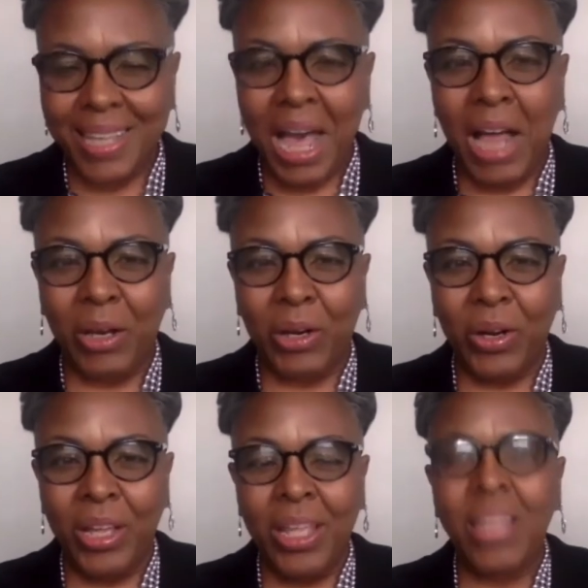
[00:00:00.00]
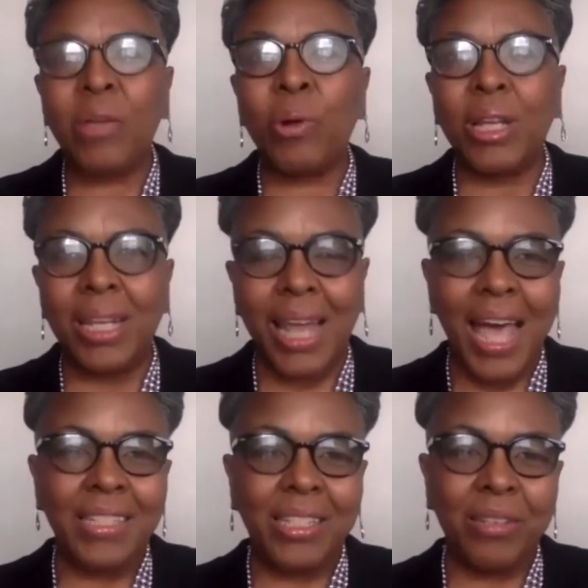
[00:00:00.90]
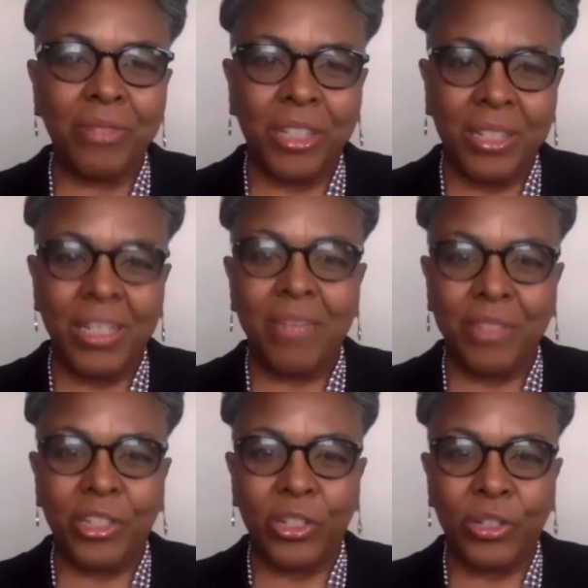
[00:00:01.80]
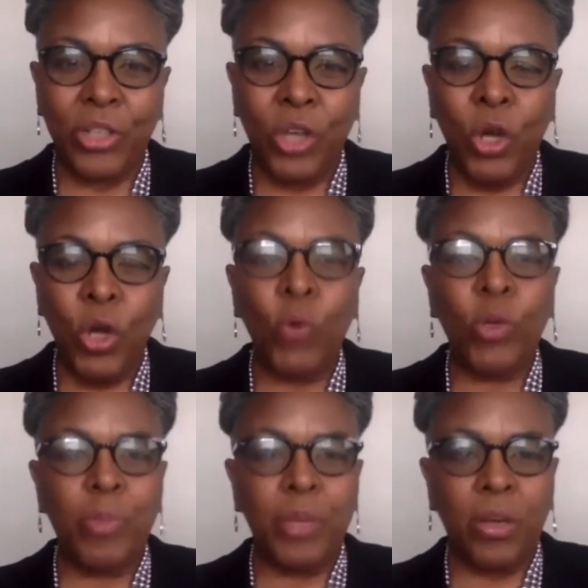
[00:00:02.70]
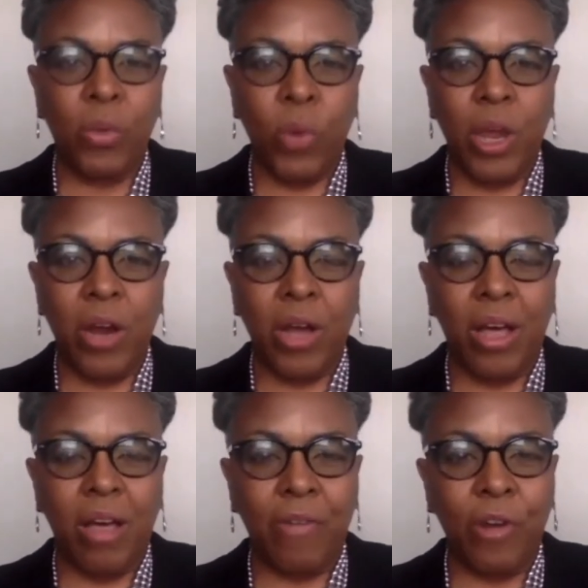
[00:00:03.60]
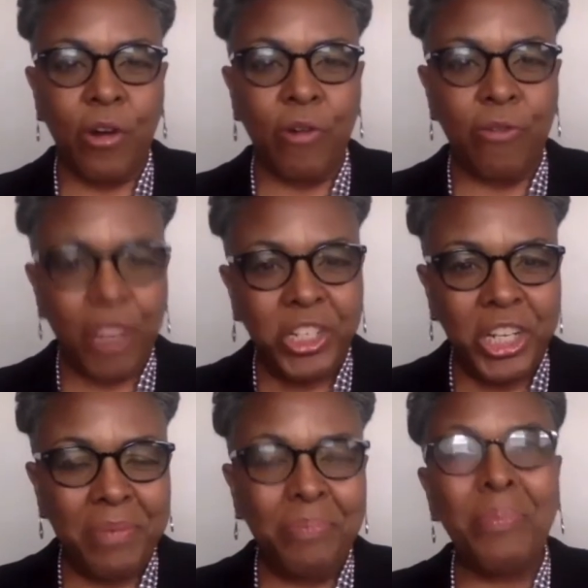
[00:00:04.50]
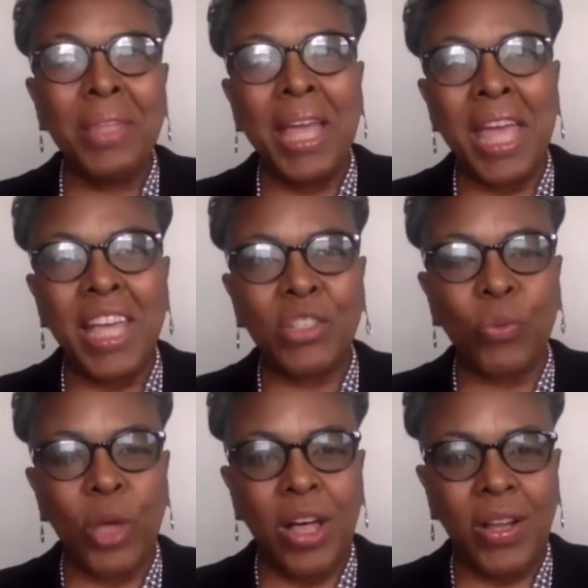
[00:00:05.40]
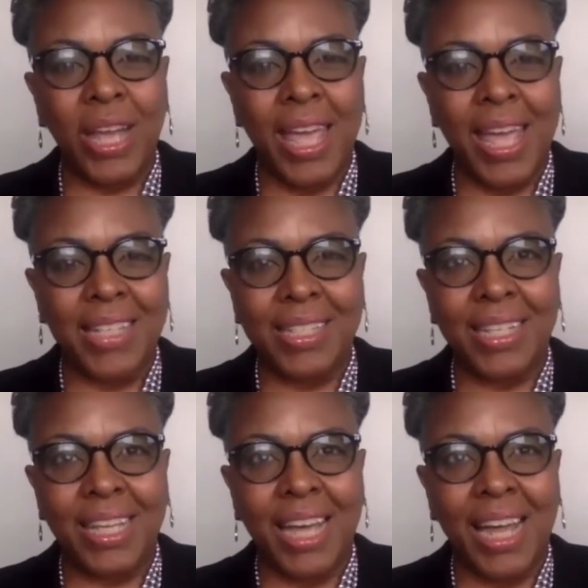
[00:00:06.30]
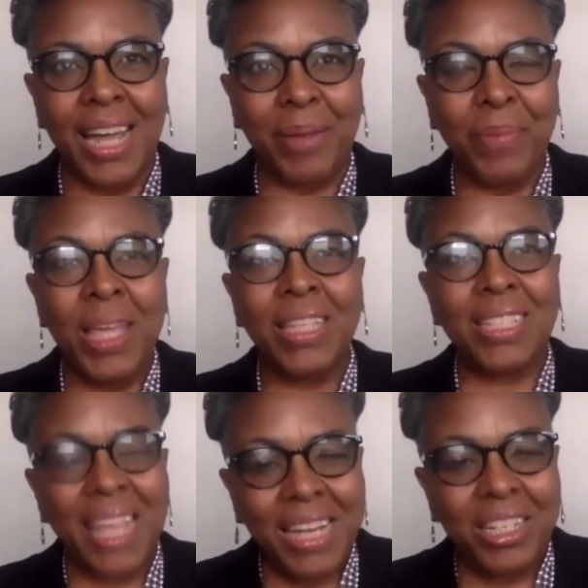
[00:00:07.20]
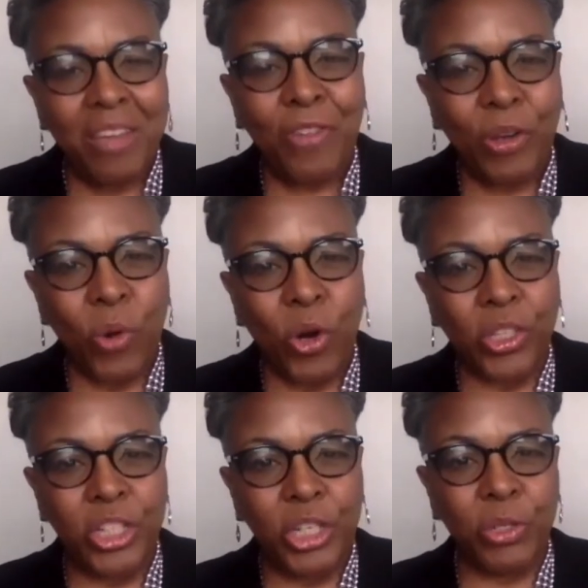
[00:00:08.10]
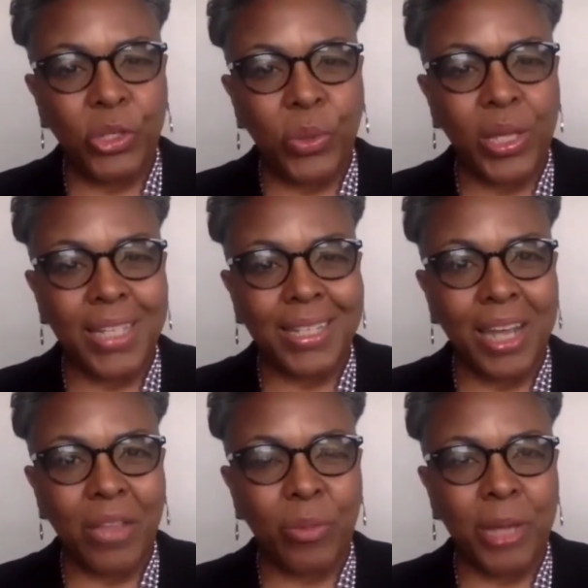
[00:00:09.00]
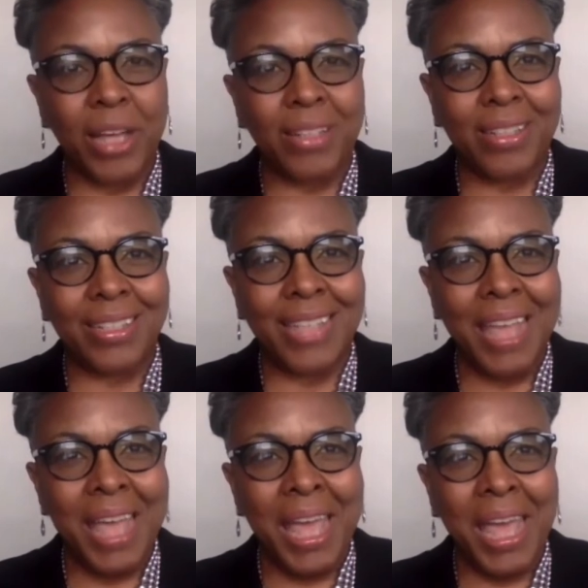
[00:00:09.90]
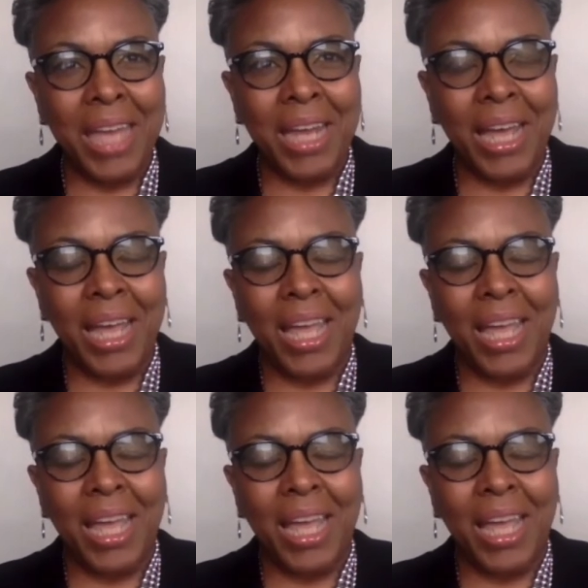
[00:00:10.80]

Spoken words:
scholar, there were lots of Clevelanders who would have been aware of her fiction as well as the scientific work that she was doing as an anthropologist. And